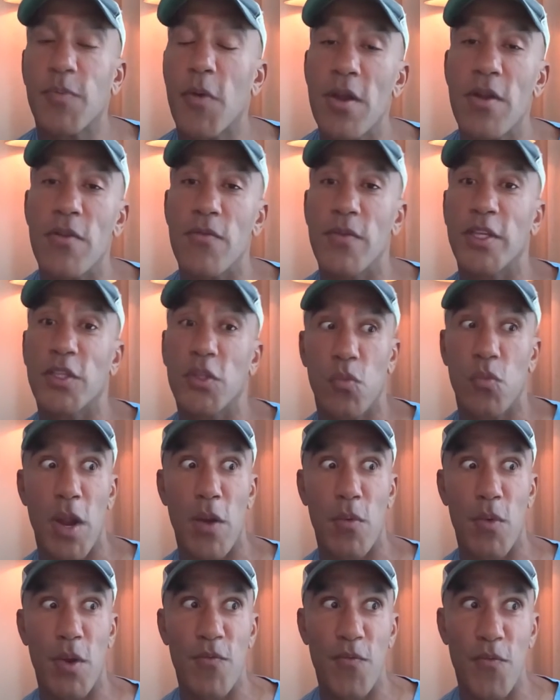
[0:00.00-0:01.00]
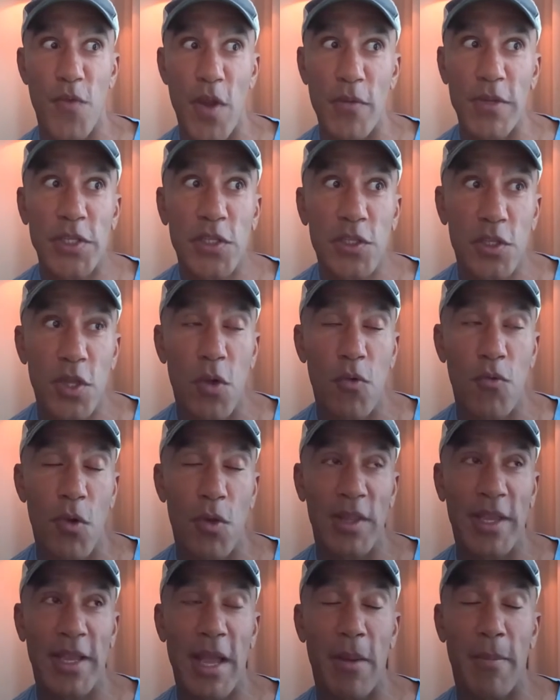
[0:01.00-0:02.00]
That's part of the reason why we're very slow
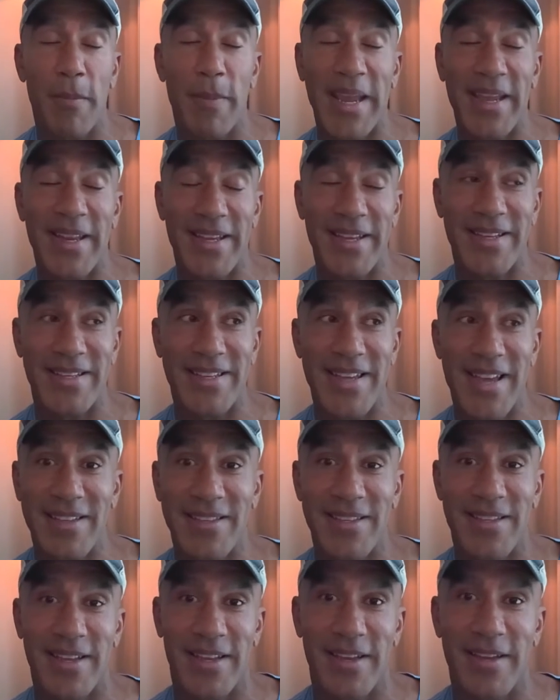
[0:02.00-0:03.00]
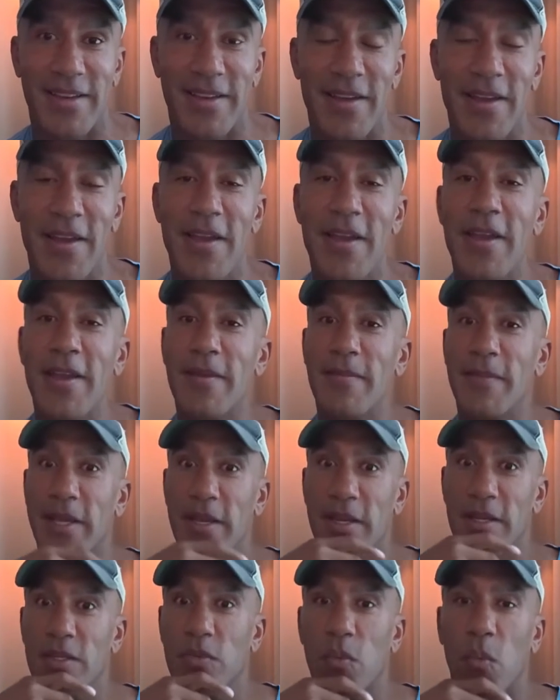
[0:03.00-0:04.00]
rolling out beta and testing it
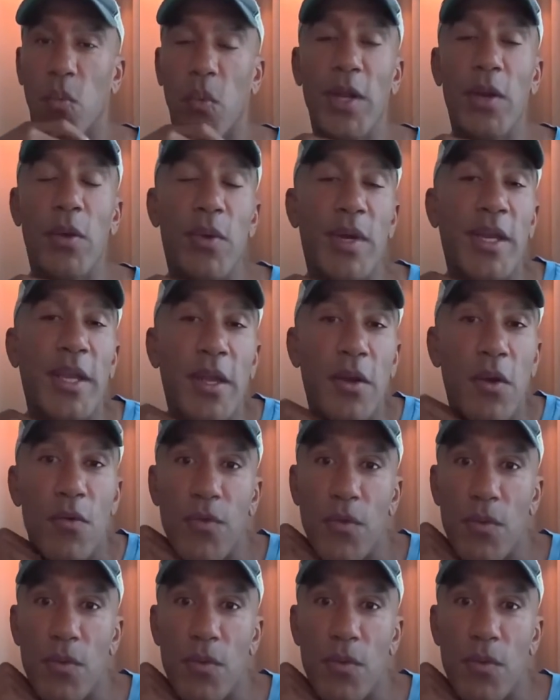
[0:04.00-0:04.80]
because we don't want to